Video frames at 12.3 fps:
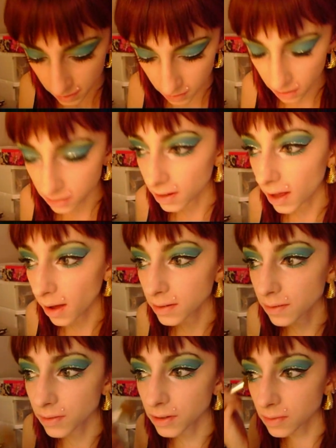It also
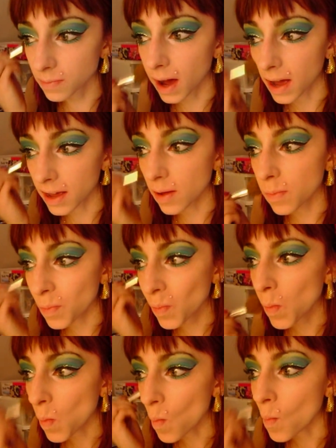helps if you smile,
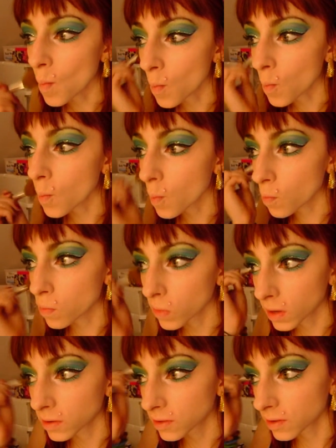
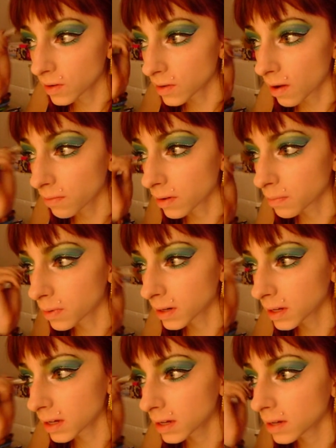so you know if you're
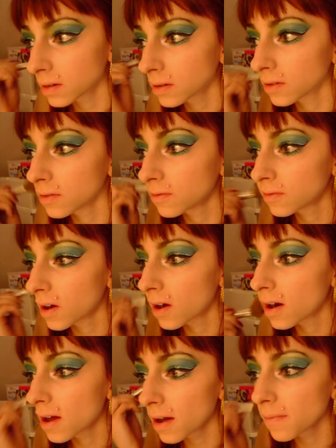putting it too
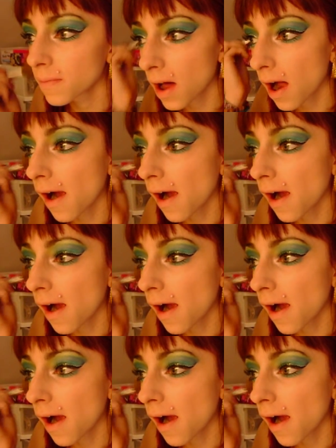far up.